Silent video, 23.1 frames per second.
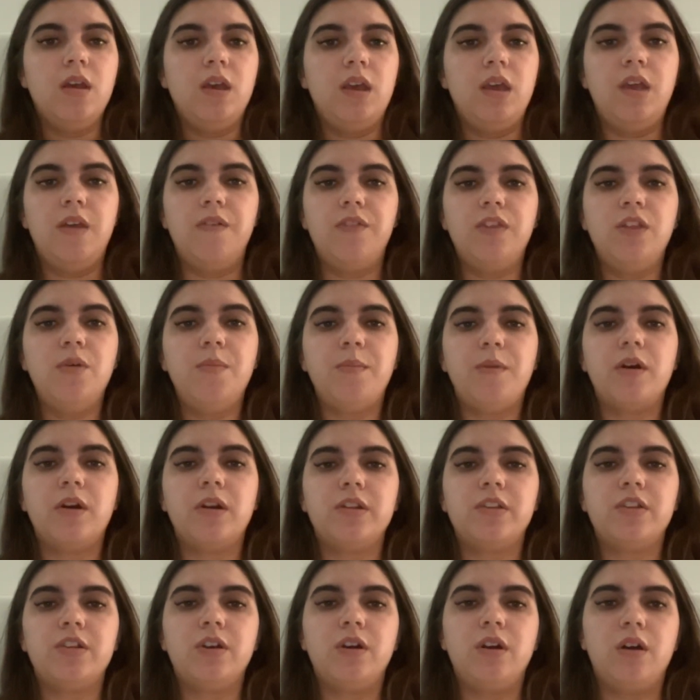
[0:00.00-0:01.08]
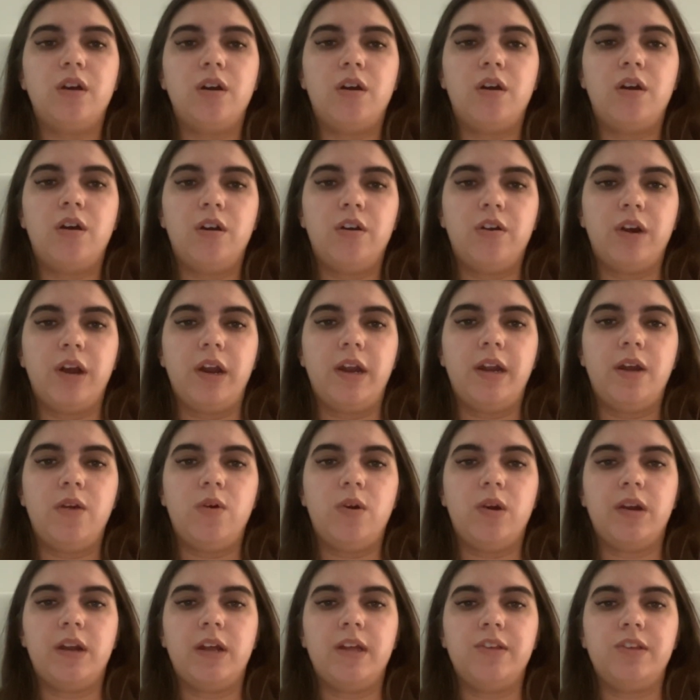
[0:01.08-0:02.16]
Even though markets are great at
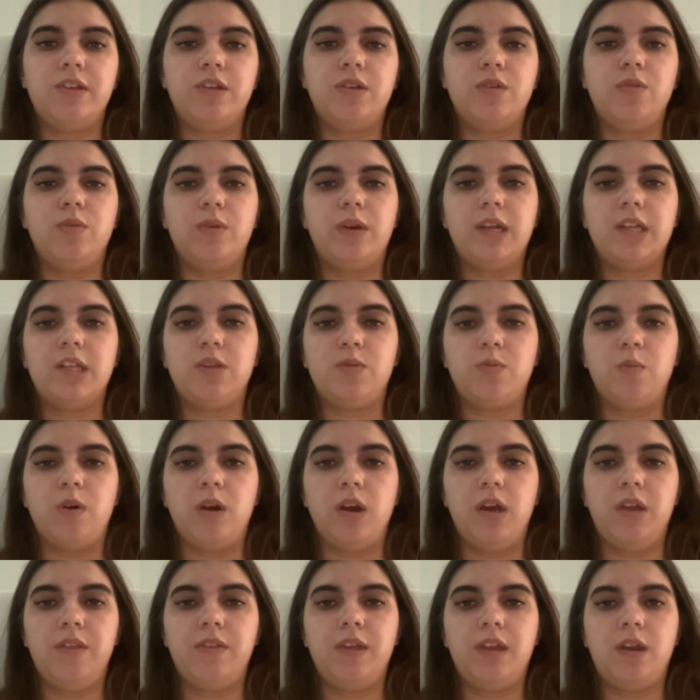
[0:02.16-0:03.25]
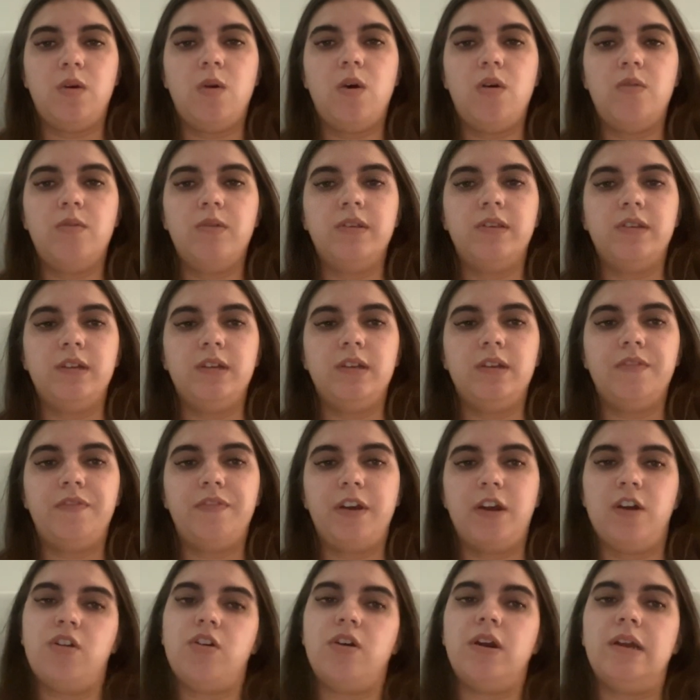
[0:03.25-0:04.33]
organizing who gets what, they don't always lead to
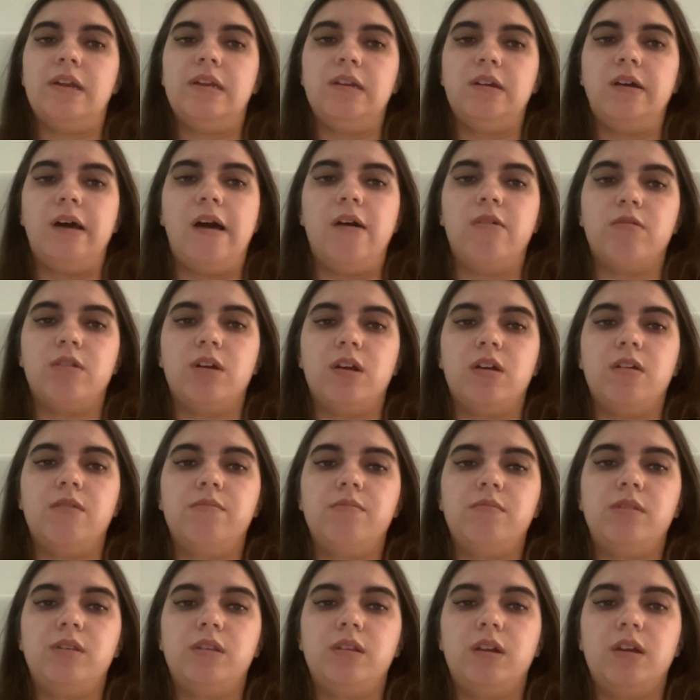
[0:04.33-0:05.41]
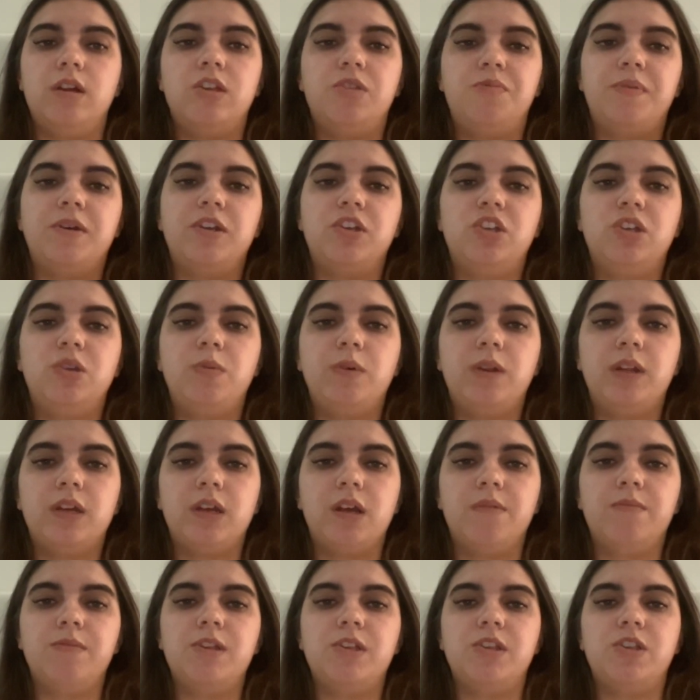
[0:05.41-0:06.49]
fair or ideal outcomes, especially when it
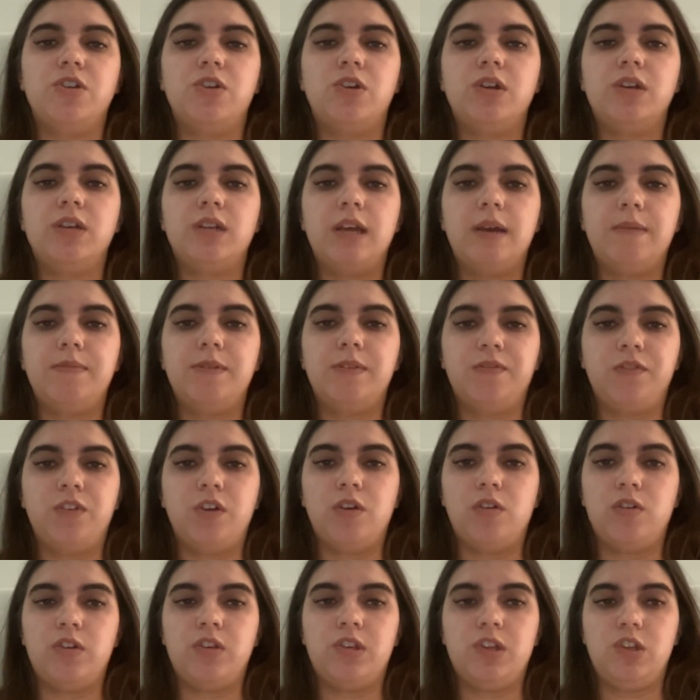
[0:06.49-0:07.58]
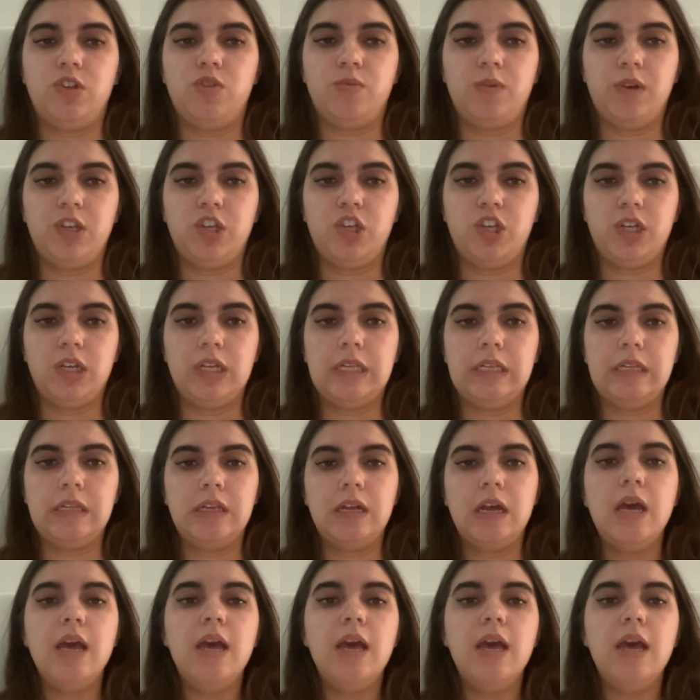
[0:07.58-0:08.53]
comes to certain types of good or situations.